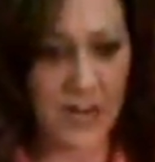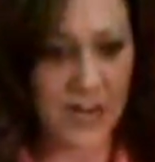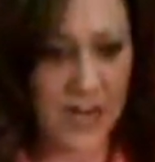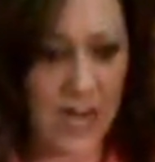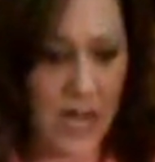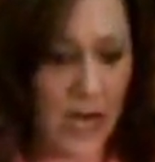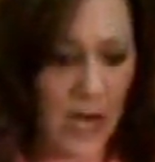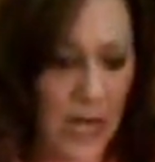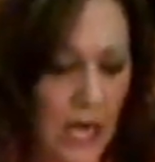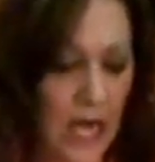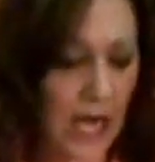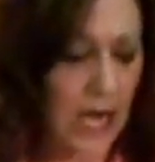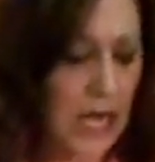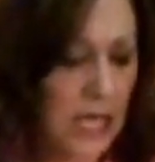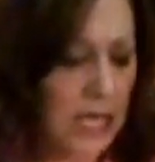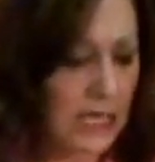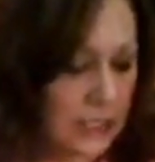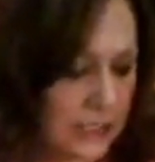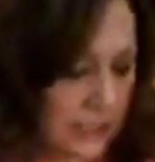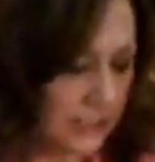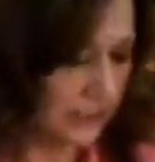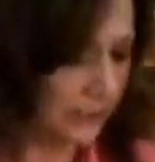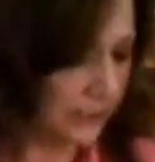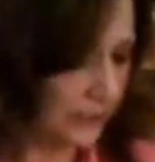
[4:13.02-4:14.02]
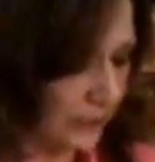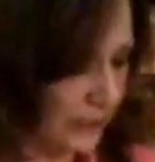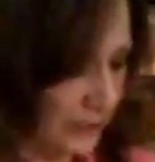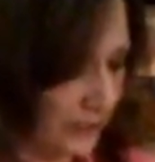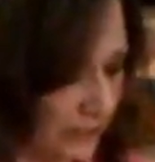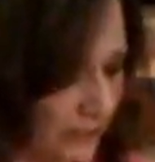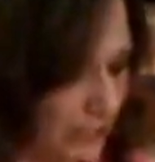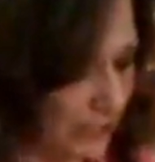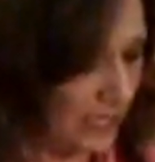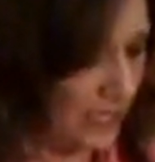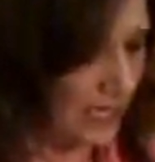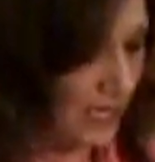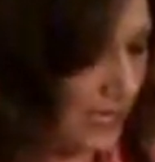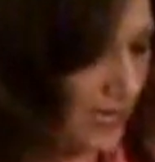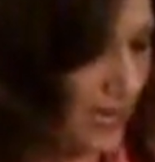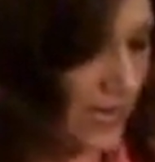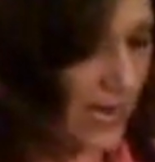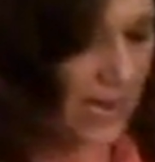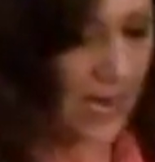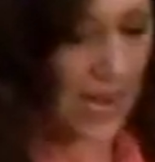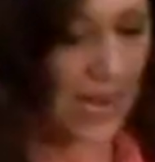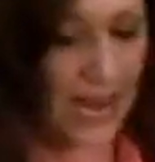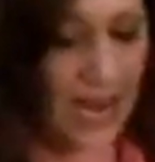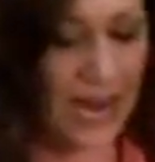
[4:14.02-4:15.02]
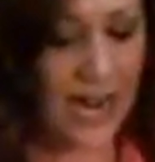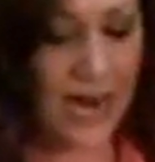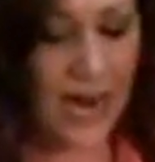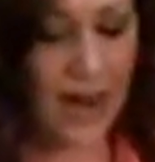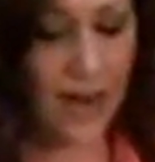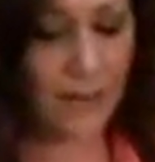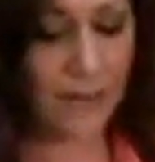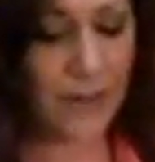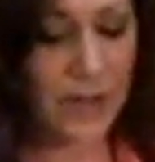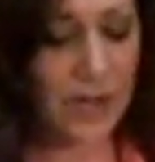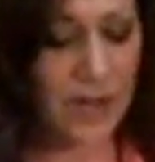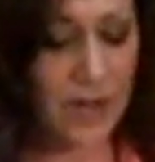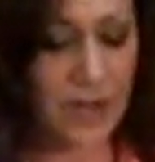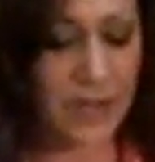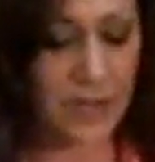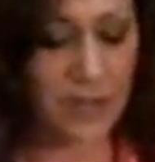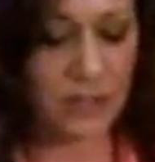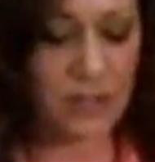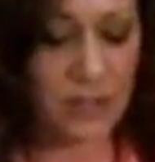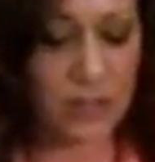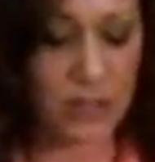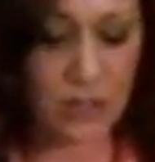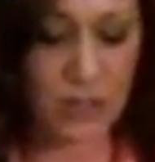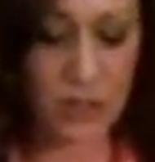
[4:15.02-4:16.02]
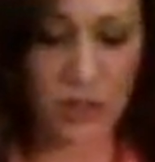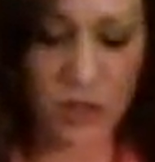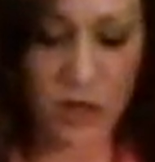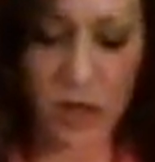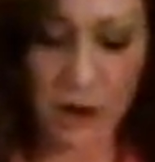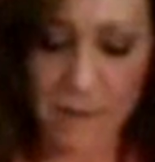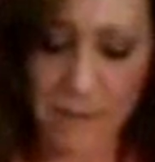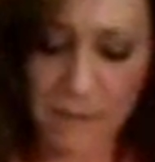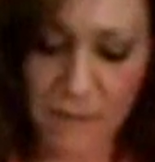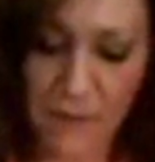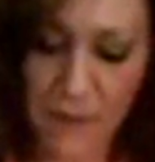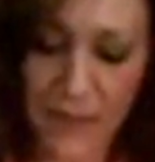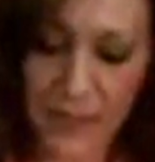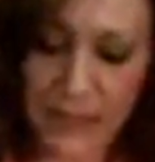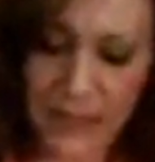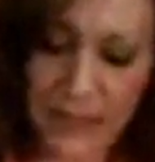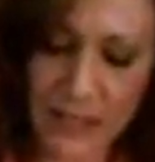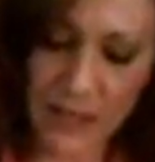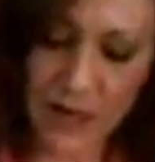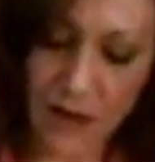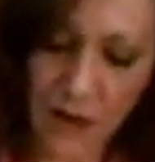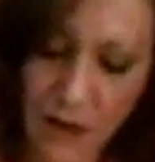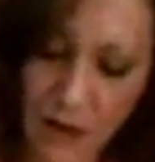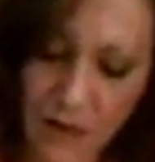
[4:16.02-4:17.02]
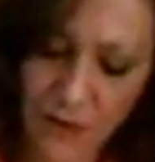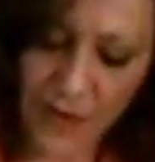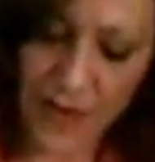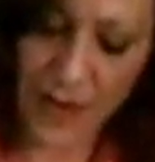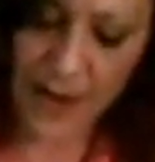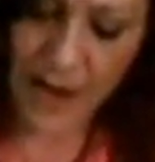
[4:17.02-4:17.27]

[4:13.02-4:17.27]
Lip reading: vanilla, and I'm going to start mixing all